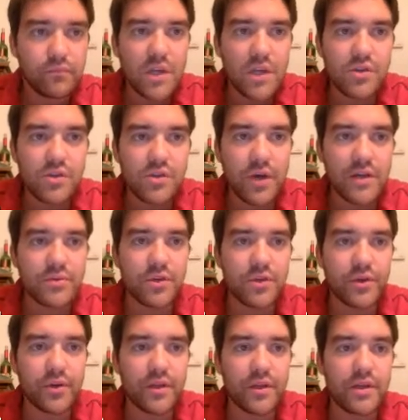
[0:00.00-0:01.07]
So as we're
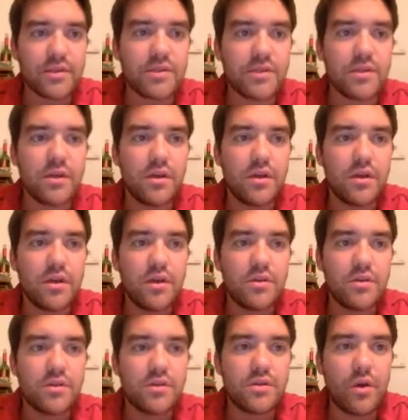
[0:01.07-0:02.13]
doing this,
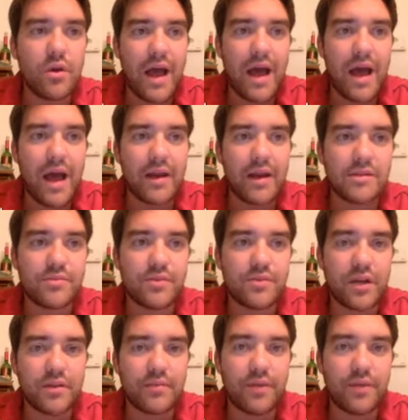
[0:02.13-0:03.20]
so adding and
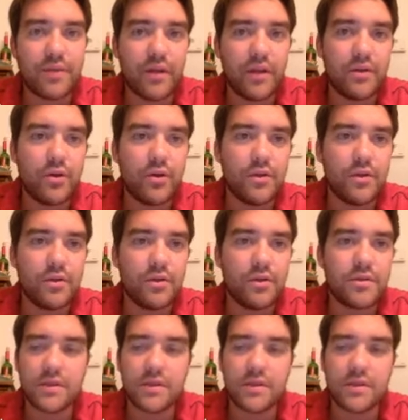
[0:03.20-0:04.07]
subtracting polynomials,